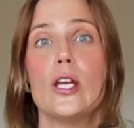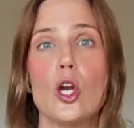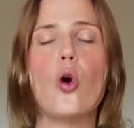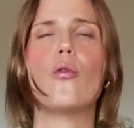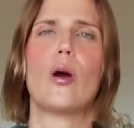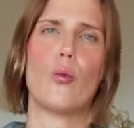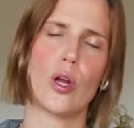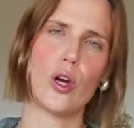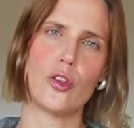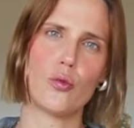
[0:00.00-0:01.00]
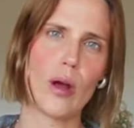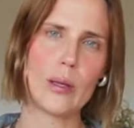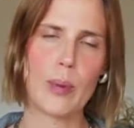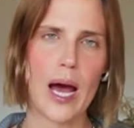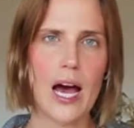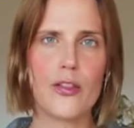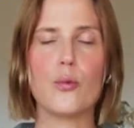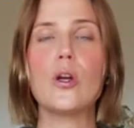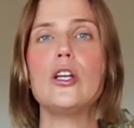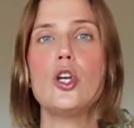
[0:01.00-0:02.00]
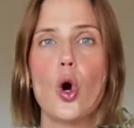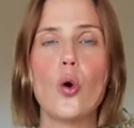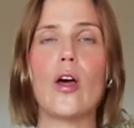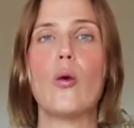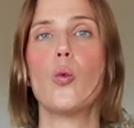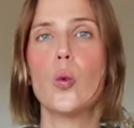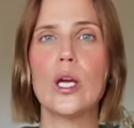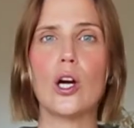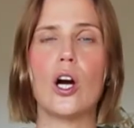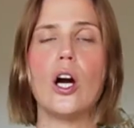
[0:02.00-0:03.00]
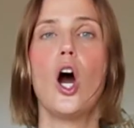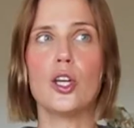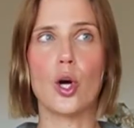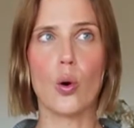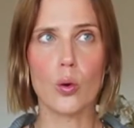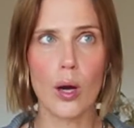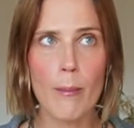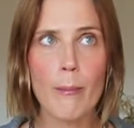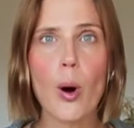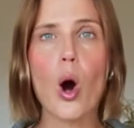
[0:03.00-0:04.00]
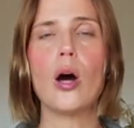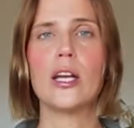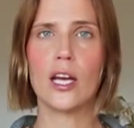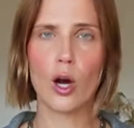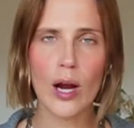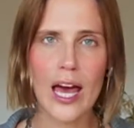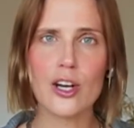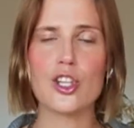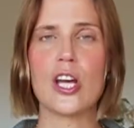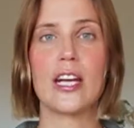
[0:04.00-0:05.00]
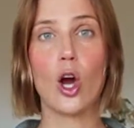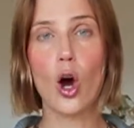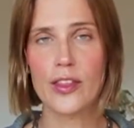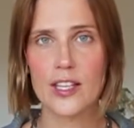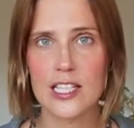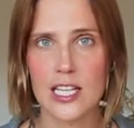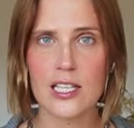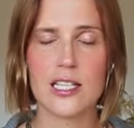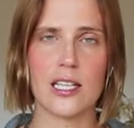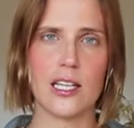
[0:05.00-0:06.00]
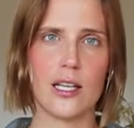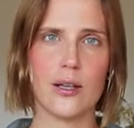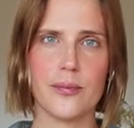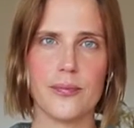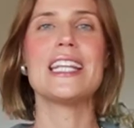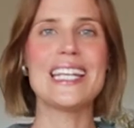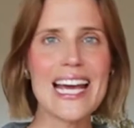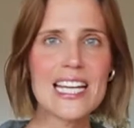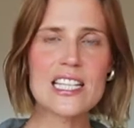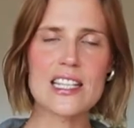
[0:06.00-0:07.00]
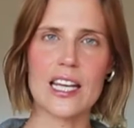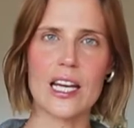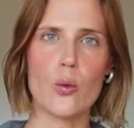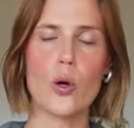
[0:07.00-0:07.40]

know that we are on the right path. We know that we are, embodying our energetic authenticity. The next thing